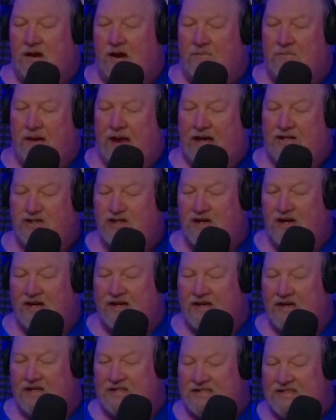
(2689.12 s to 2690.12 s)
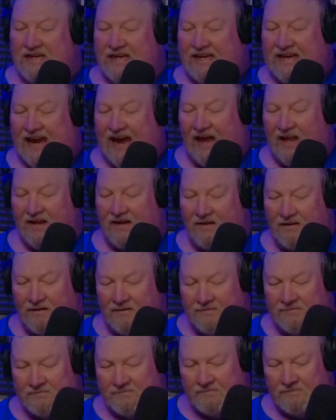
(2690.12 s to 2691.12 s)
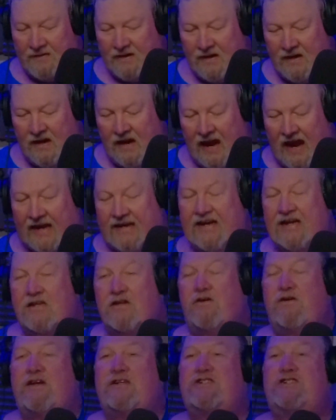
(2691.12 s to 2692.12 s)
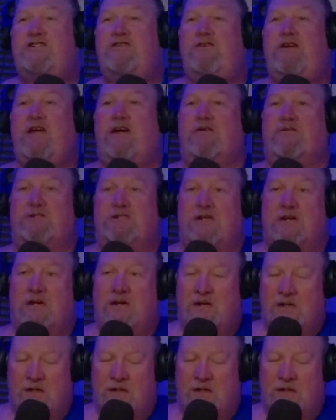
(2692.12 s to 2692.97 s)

Imagine a City Gala at Nickelodeon Studios.